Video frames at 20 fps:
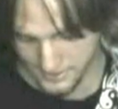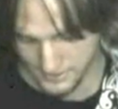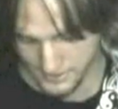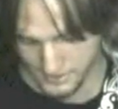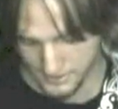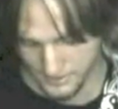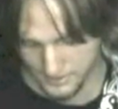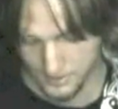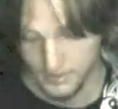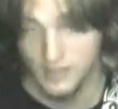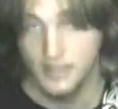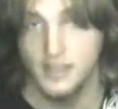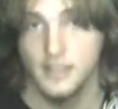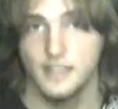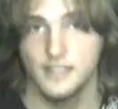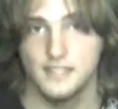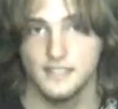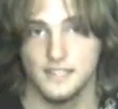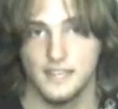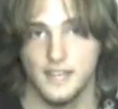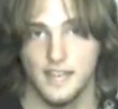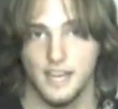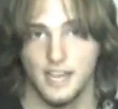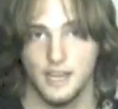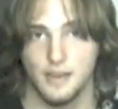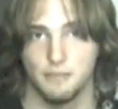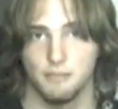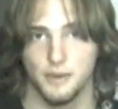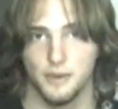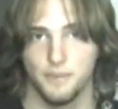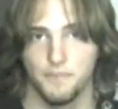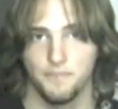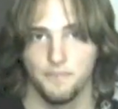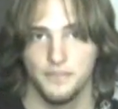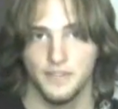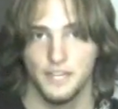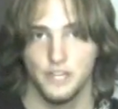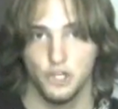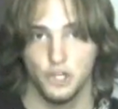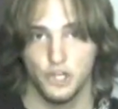the same
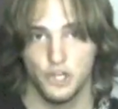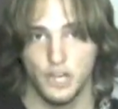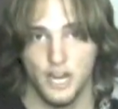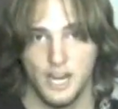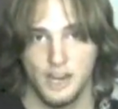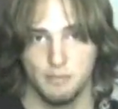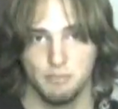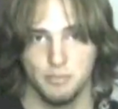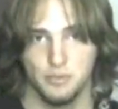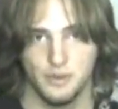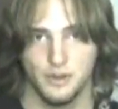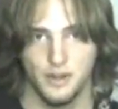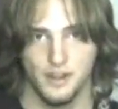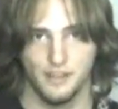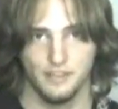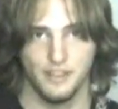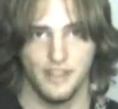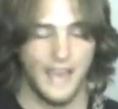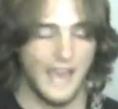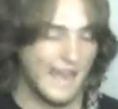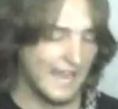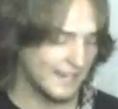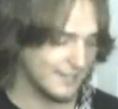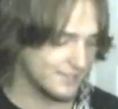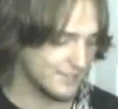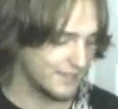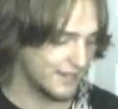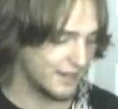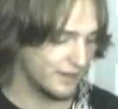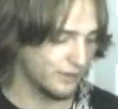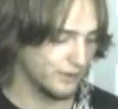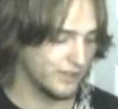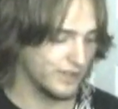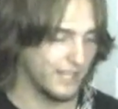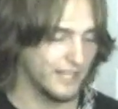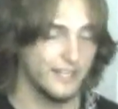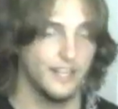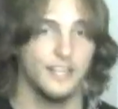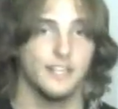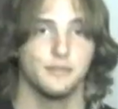shape of the accidental
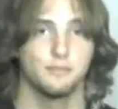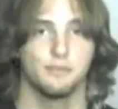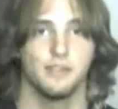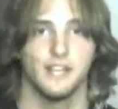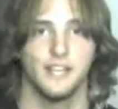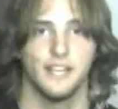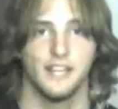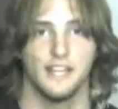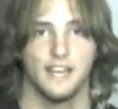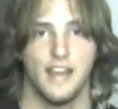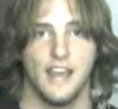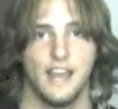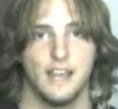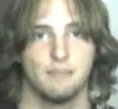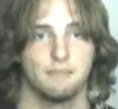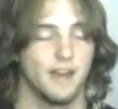that he's playing in A